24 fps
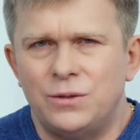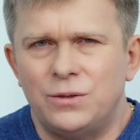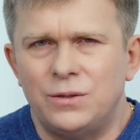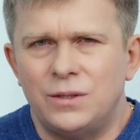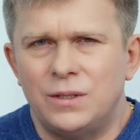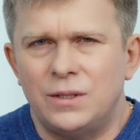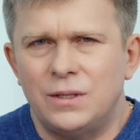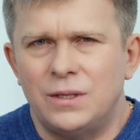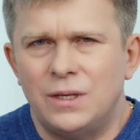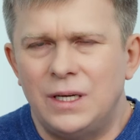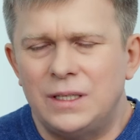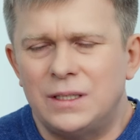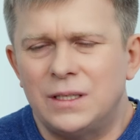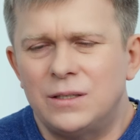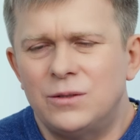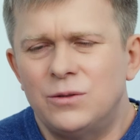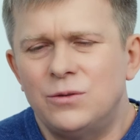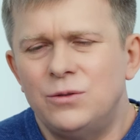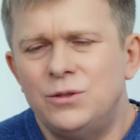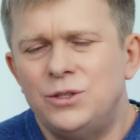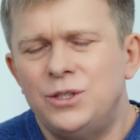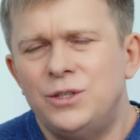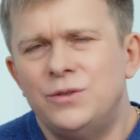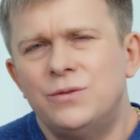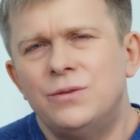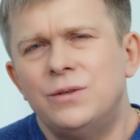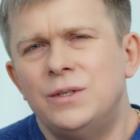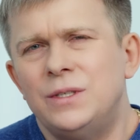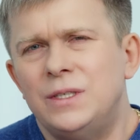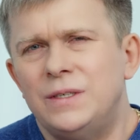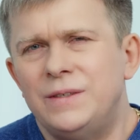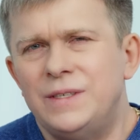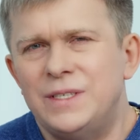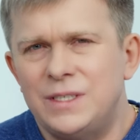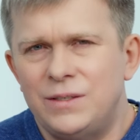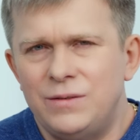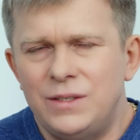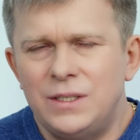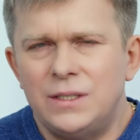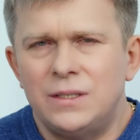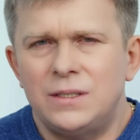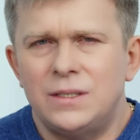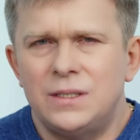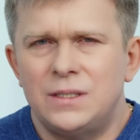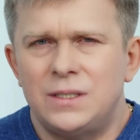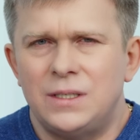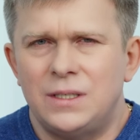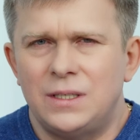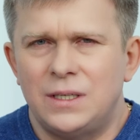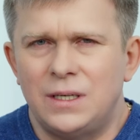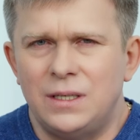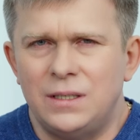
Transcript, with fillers: This is what they really wanted.